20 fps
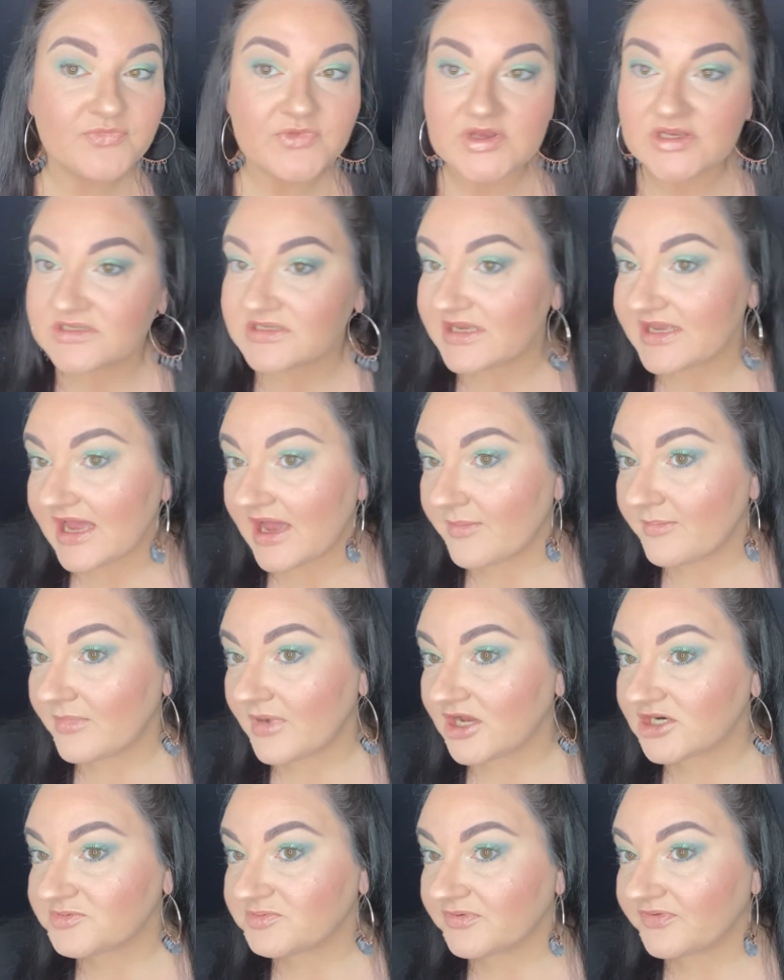So yeah,
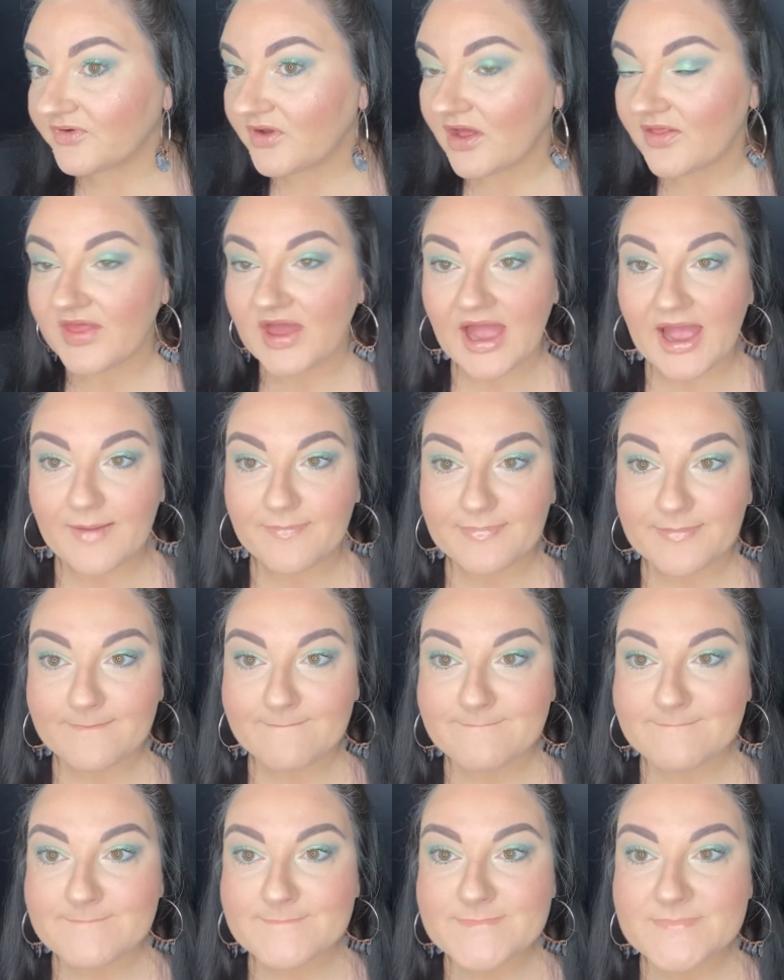much prefer that.
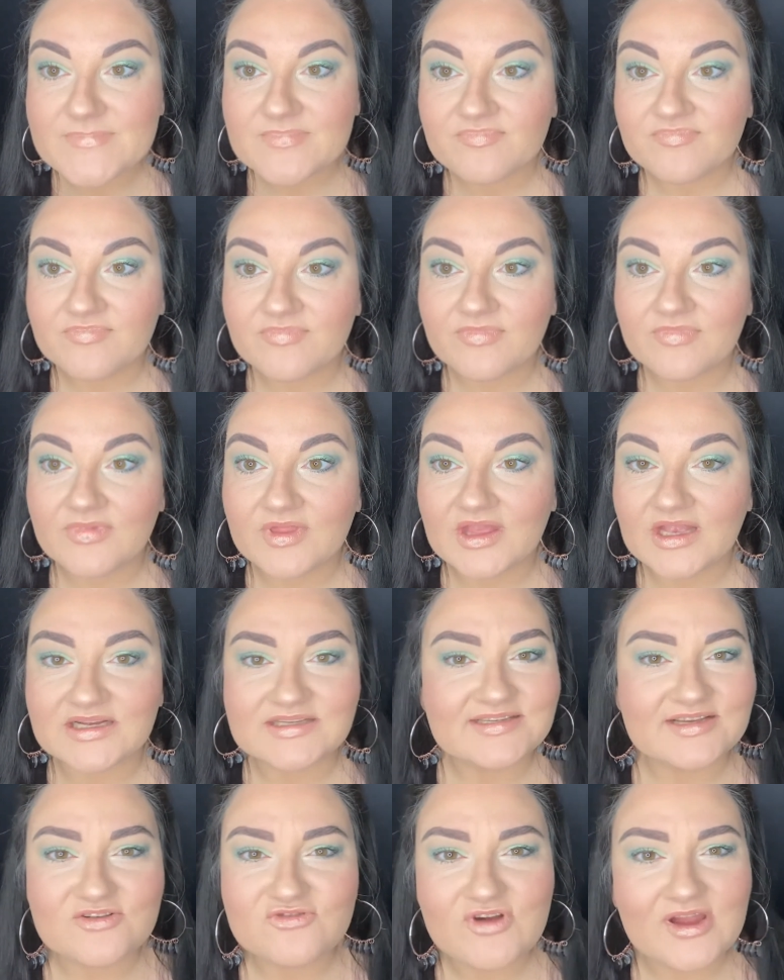
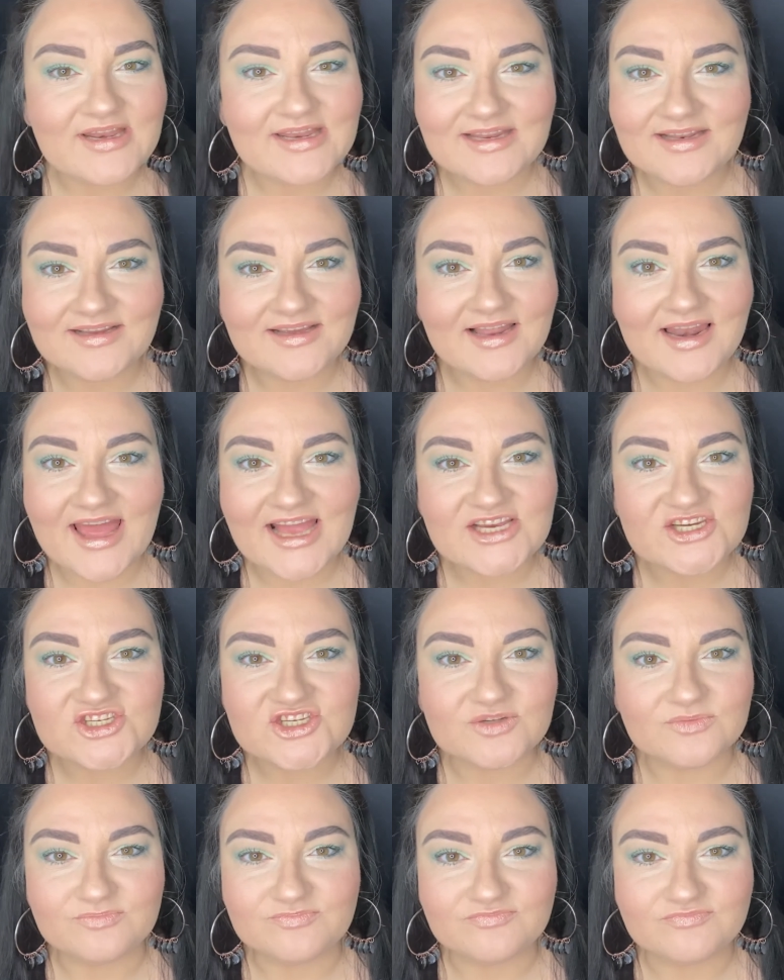It's a great little
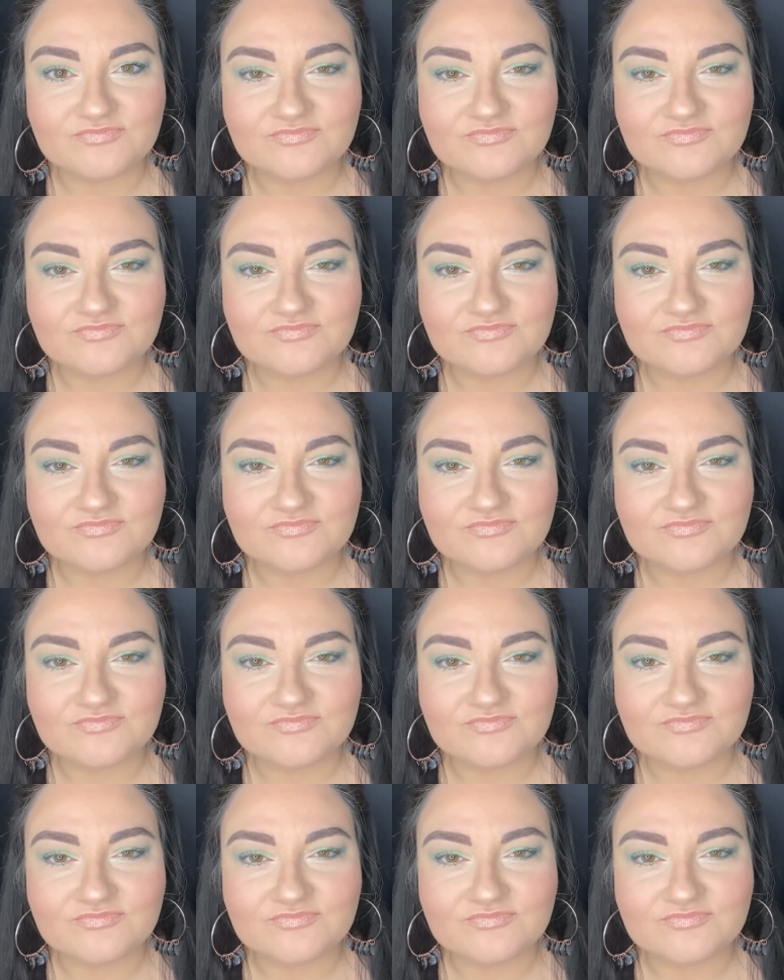collection.